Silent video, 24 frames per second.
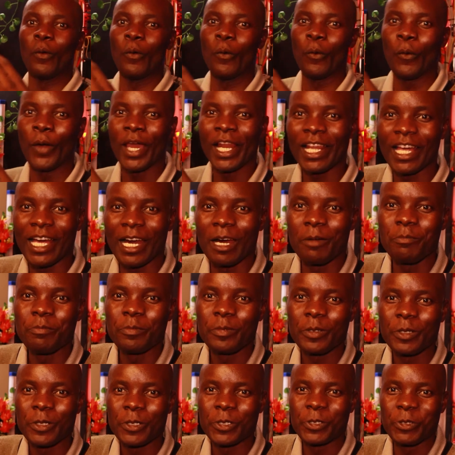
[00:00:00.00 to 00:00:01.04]
welcome
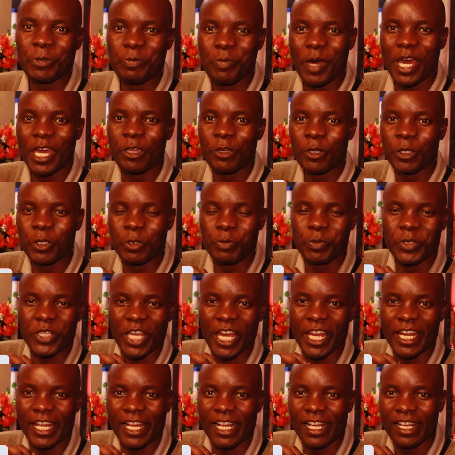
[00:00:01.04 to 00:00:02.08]
to my YouTube
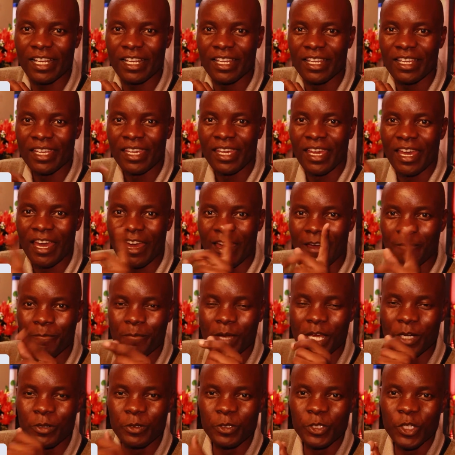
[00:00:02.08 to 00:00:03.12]
channel,
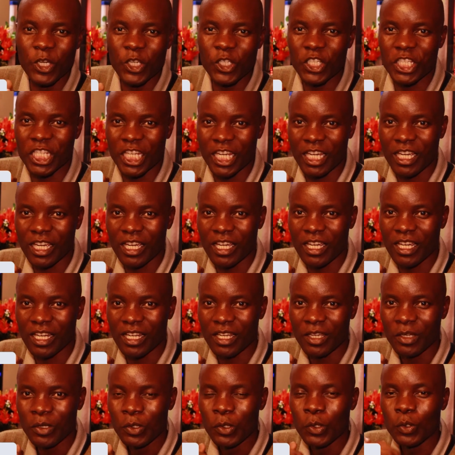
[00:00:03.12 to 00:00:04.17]
MikroTik.
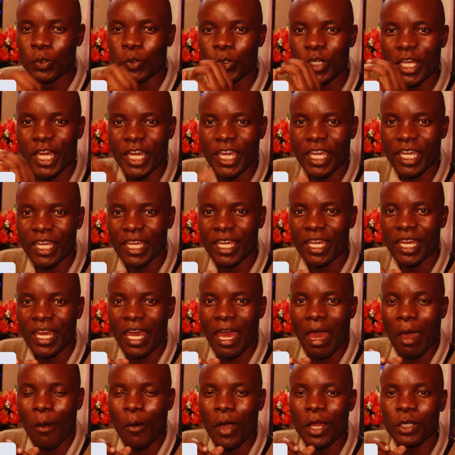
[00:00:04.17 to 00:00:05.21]
Today
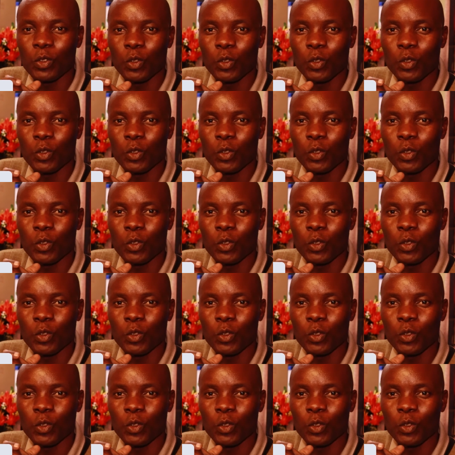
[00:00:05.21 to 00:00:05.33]
I want